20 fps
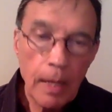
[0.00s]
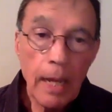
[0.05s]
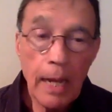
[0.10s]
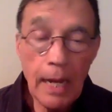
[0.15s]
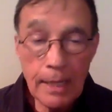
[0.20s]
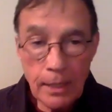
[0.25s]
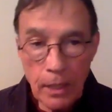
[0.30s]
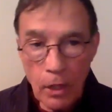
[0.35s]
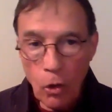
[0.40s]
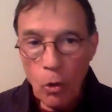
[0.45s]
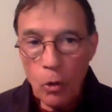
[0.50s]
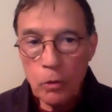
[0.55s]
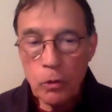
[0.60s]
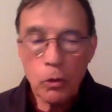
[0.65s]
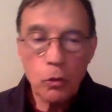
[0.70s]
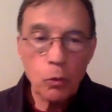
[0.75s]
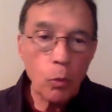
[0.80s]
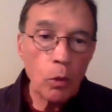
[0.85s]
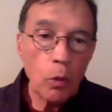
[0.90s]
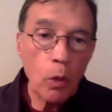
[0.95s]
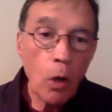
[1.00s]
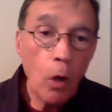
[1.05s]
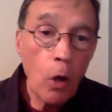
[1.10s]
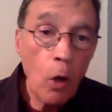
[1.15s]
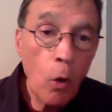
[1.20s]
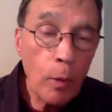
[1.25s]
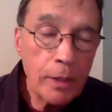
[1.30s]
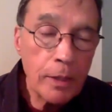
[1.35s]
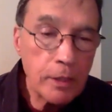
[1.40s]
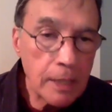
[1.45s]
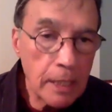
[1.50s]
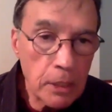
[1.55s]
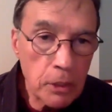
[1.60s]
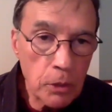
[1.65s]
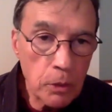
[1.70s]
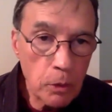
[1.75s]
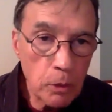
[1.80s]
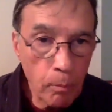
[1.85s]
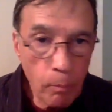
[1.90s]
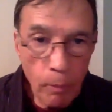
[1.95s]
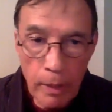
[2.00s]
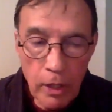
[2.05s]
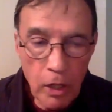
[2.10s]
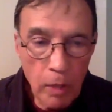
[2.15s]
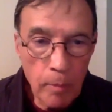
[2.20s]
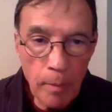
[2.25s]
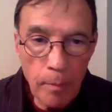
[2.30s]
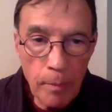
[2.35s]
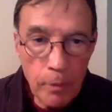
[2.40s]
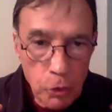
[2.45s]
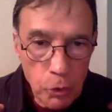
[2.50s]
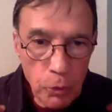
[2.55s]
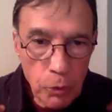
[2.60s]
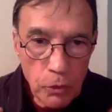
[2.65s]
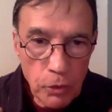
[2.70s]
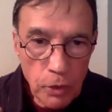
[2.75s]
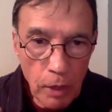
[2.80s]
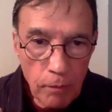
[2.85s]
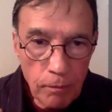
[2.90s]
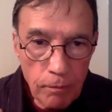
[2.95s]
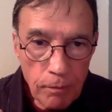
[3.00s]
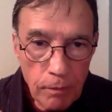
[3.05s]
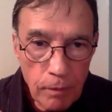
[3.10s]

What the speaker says: And the cultures will always teach you to break commitments to yourself.